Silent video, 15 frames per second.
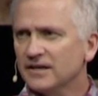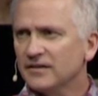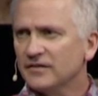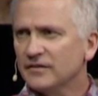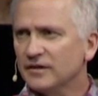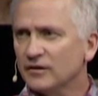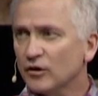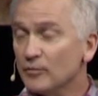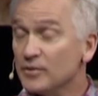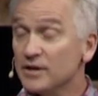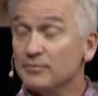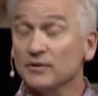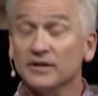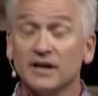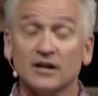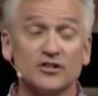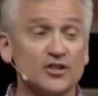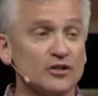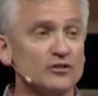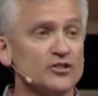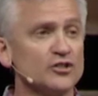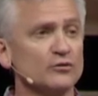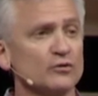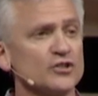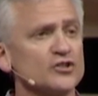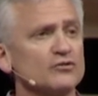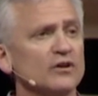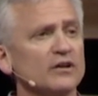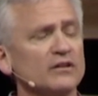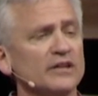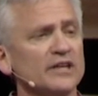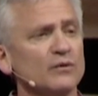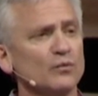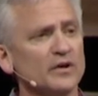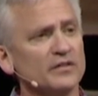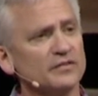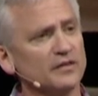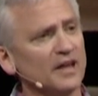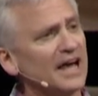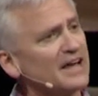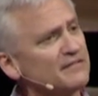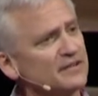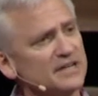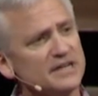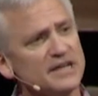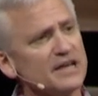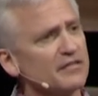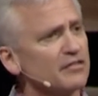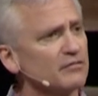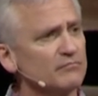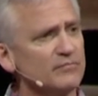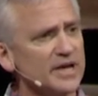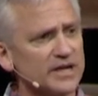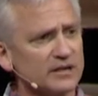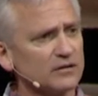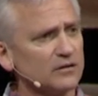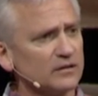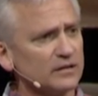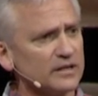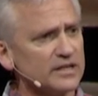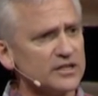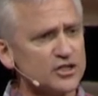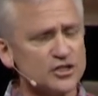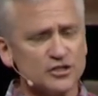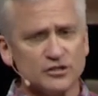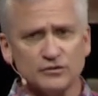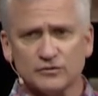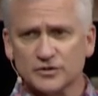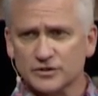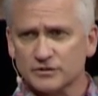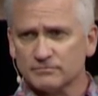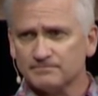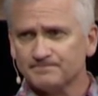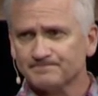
There are people in our church who are struggling with life and death medical issues.